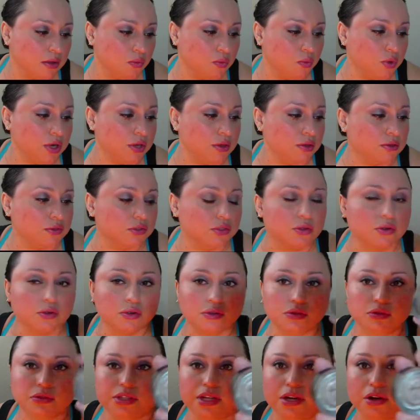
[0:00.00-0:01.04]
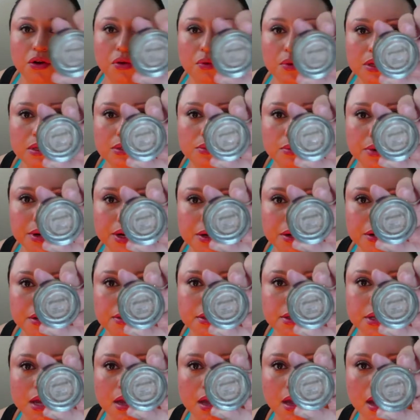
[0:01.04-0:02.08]
one of those girls that always
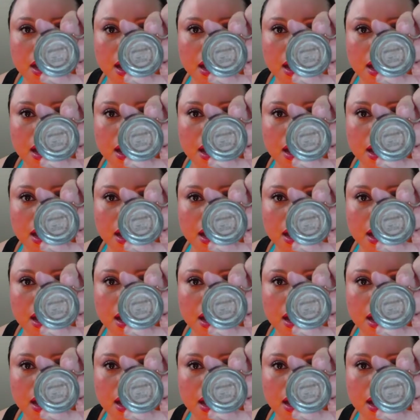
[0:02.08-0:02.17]
wears